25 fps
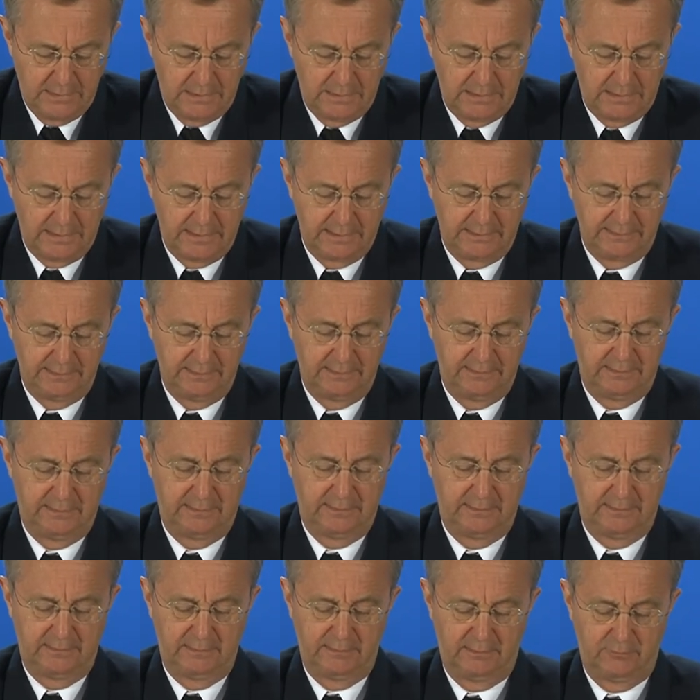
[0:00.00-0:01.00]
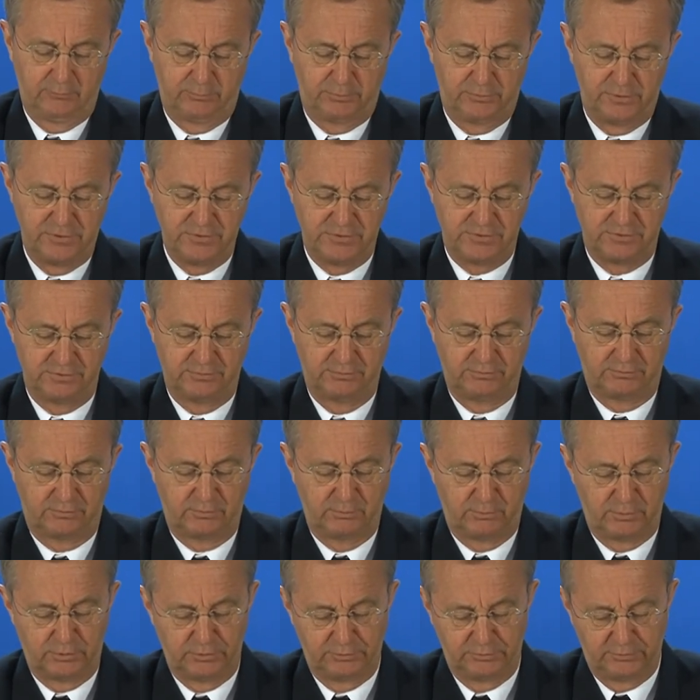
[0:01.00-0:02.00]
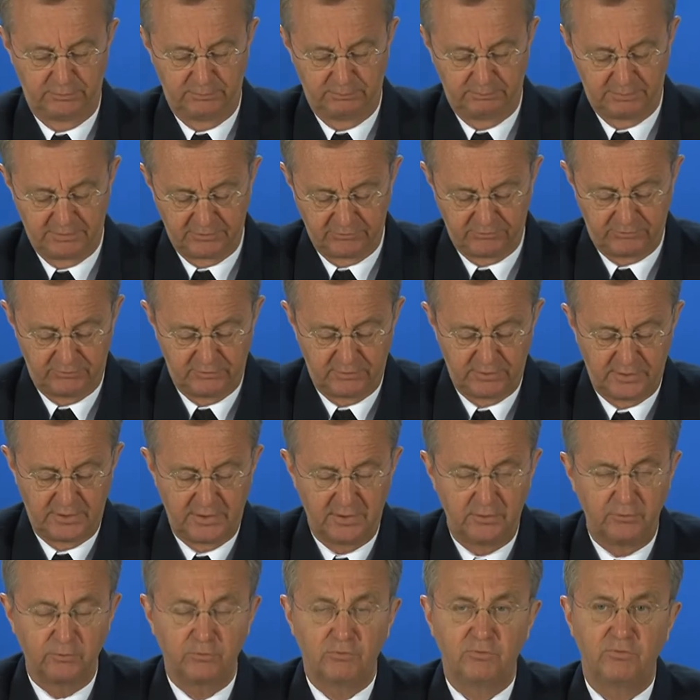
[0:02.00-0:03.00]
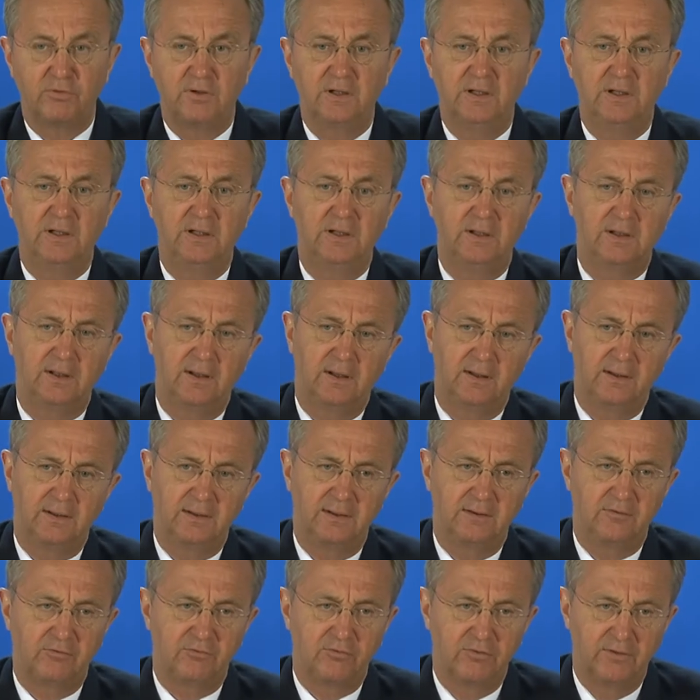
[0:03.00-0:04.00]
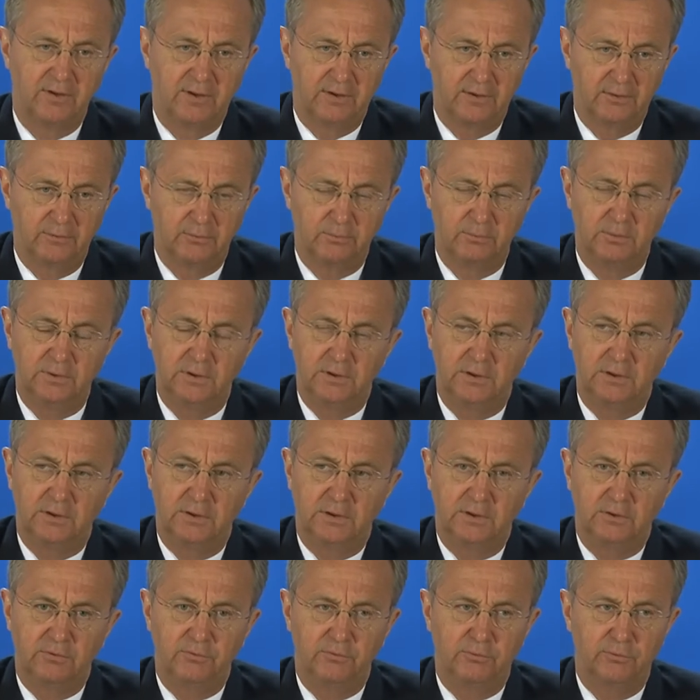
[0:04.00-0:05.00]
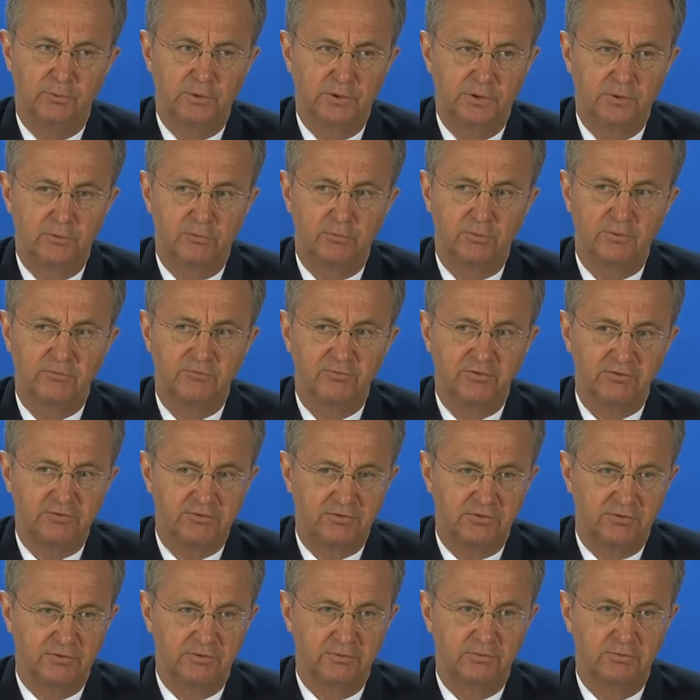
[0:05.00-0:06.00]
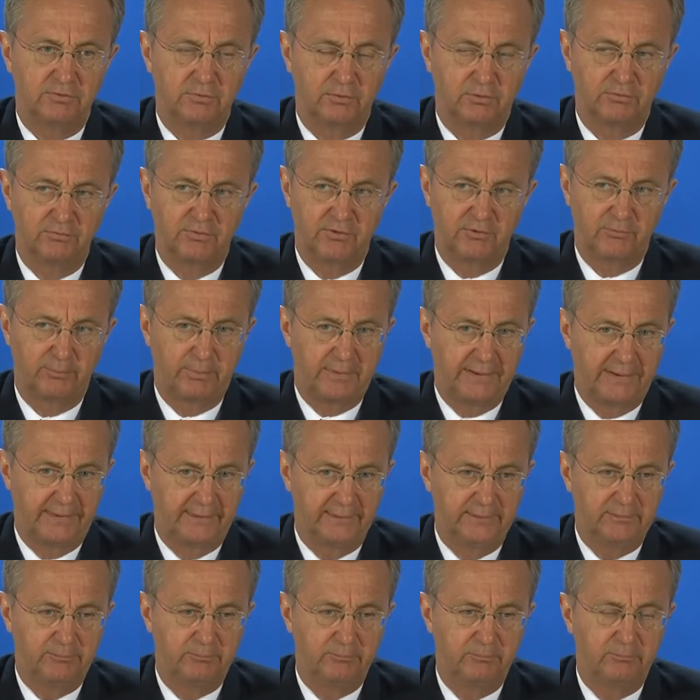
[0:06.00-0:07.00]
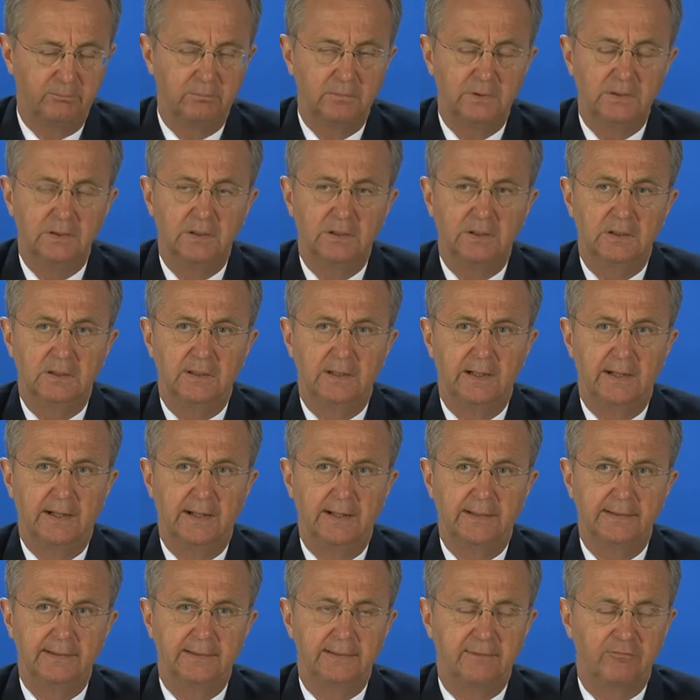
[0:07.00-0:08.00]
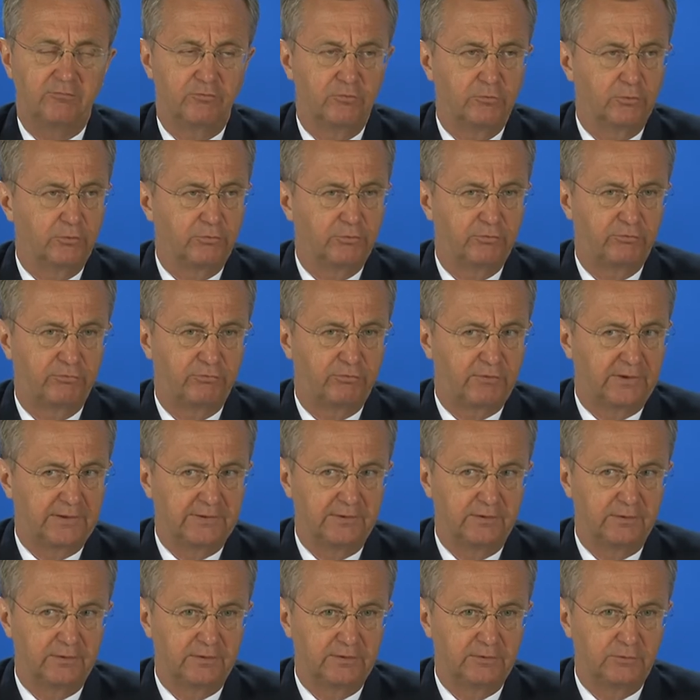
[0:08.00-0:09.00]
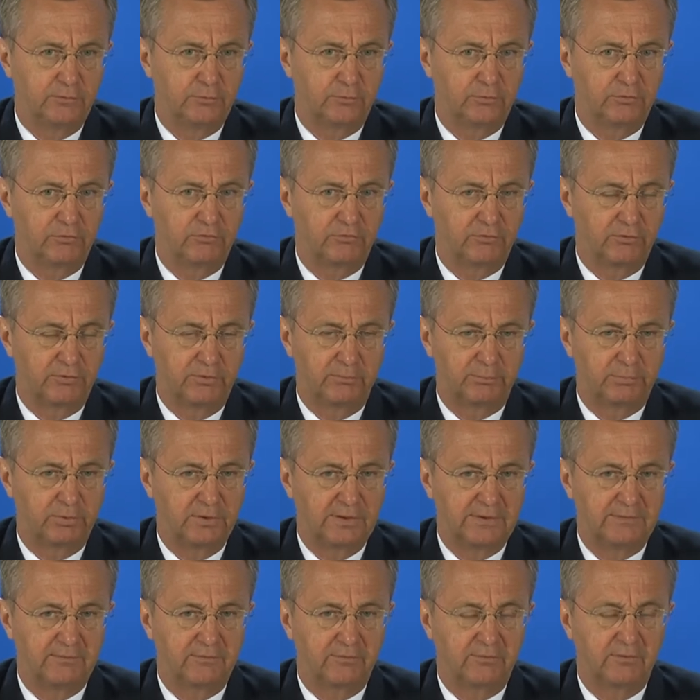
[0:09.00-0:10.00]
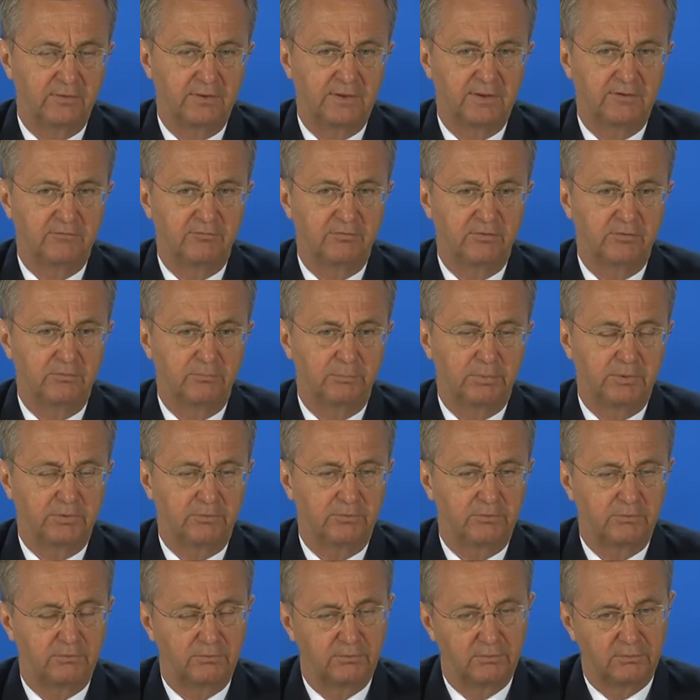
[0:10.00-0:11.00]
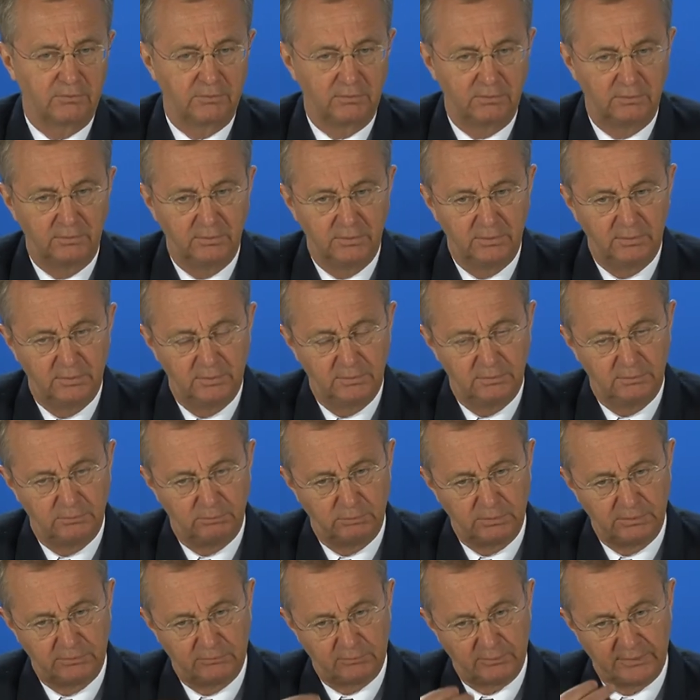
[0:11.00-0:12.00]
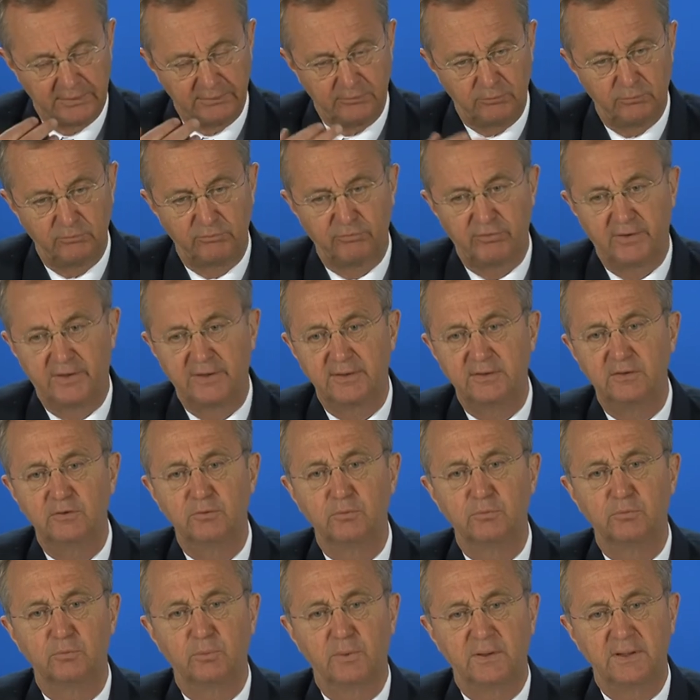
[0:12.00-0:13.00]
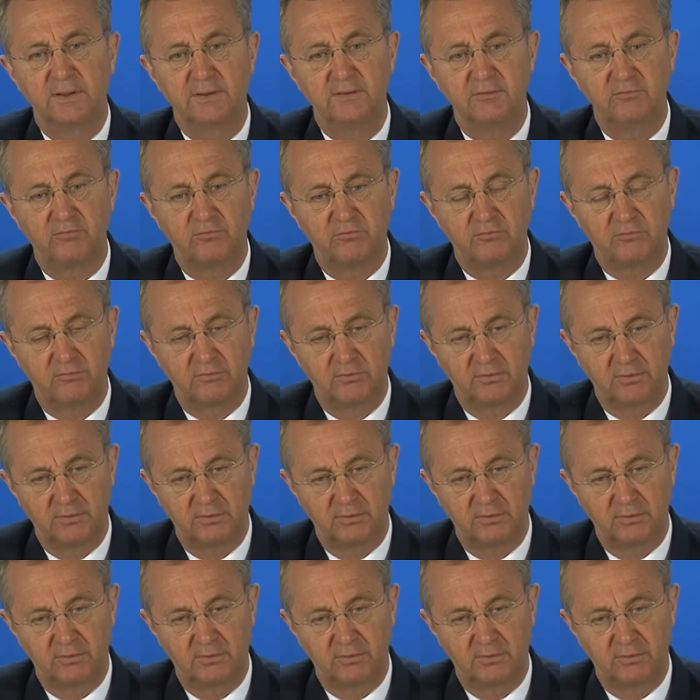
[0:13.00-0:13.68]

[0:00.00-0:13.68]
And the operation commander, Buster House, he is now doing a revision of his plan. And it's not finally endorsed on the political level, but we try to find new ways,